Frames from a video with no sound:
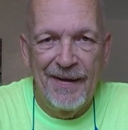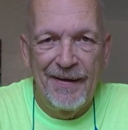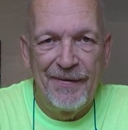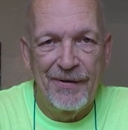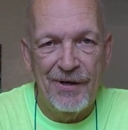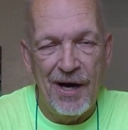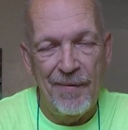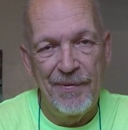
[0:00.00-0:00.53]

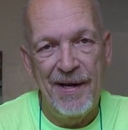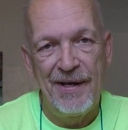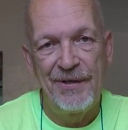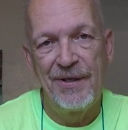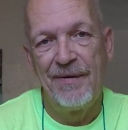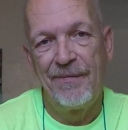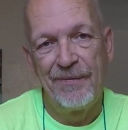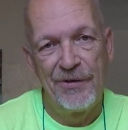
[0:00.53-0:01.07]
The
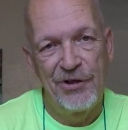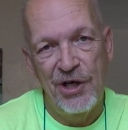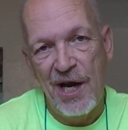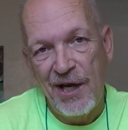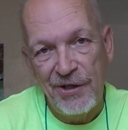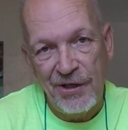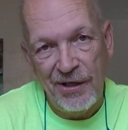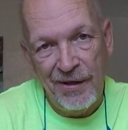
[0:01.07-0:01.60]
combination of
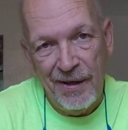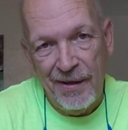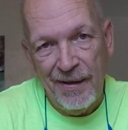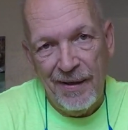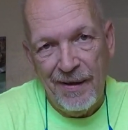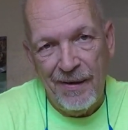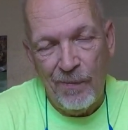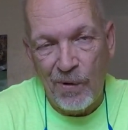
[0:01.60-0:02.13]
changing
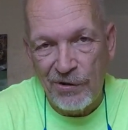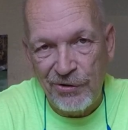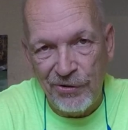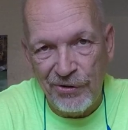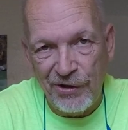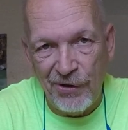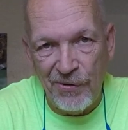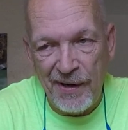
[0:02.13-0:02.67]
what you're
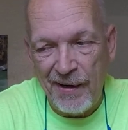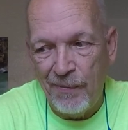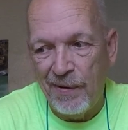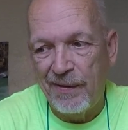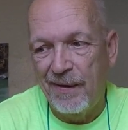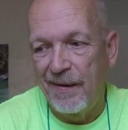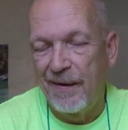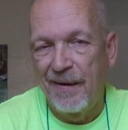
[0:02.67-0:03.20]
doing
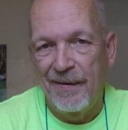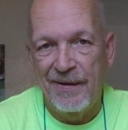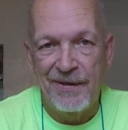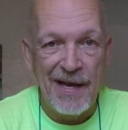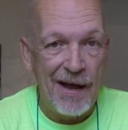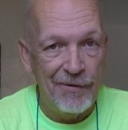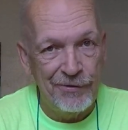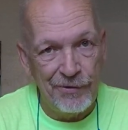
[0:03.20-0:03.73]
with the
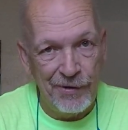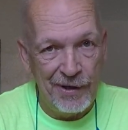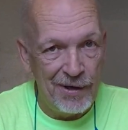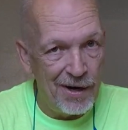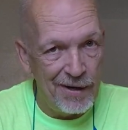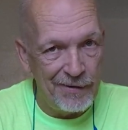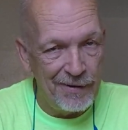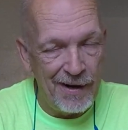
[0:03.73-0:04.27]
sound turning
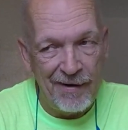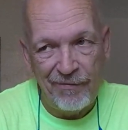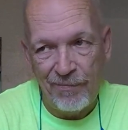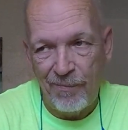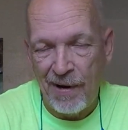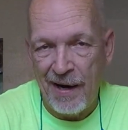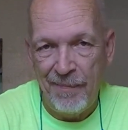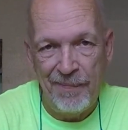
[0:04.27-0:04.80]
on or off
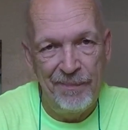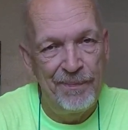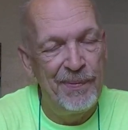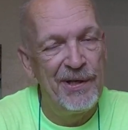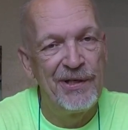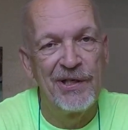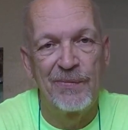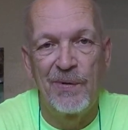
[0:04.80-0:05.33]
might
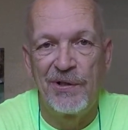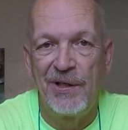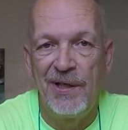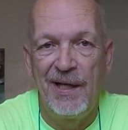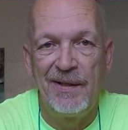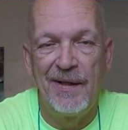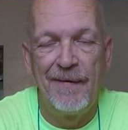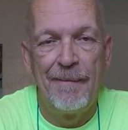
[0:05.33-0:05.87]
be just what you
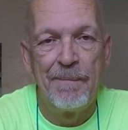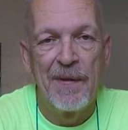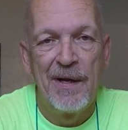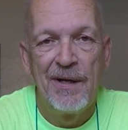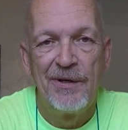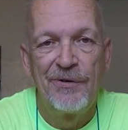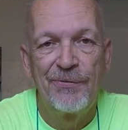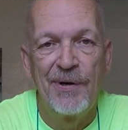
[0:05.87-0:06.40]
need to
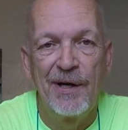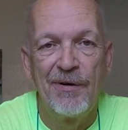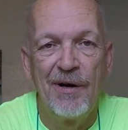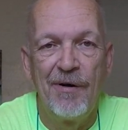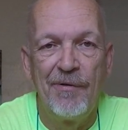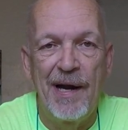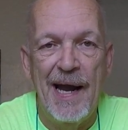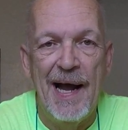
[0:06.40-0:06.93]
trigger
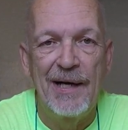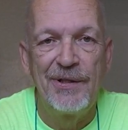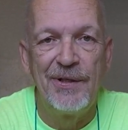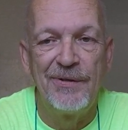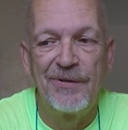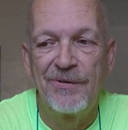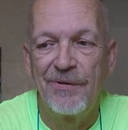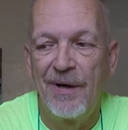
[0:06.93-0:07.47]
a
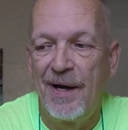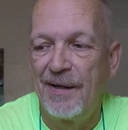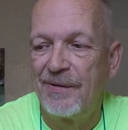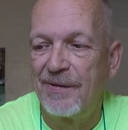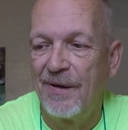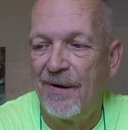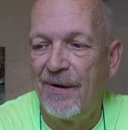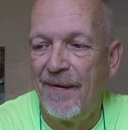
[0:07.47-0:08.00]
reaction strike.
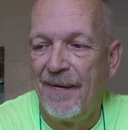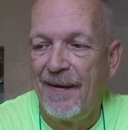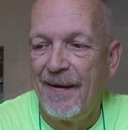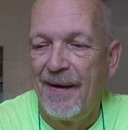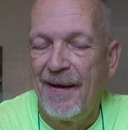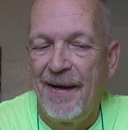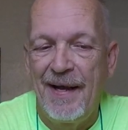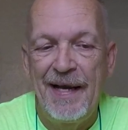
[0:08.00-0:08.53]
So
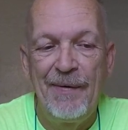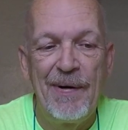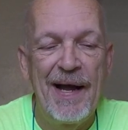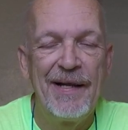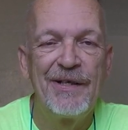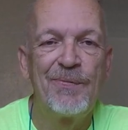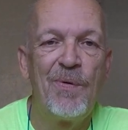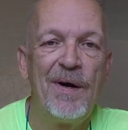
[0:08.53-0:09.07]
anyway,
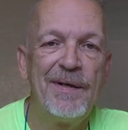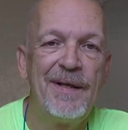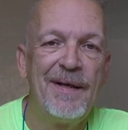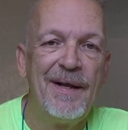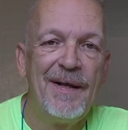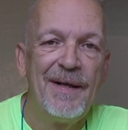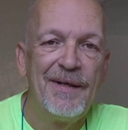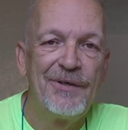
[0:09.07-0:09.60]
I just wanted
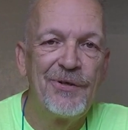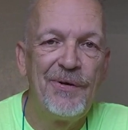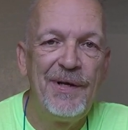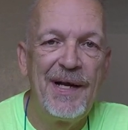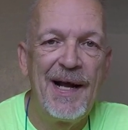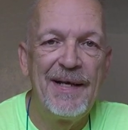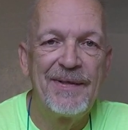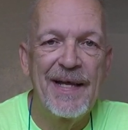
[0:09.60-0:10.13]
to show you
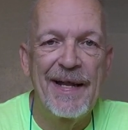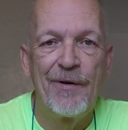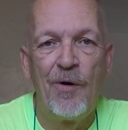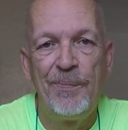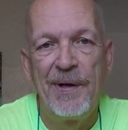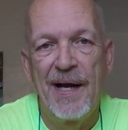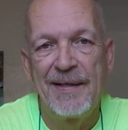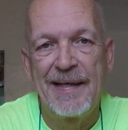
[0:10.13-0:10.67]
guys that. I
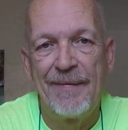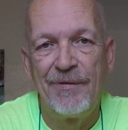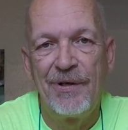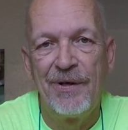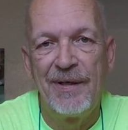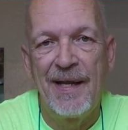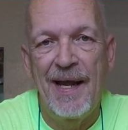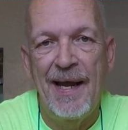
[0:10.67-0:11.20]
hope you guys have a
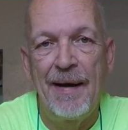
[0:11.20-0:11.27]
good day.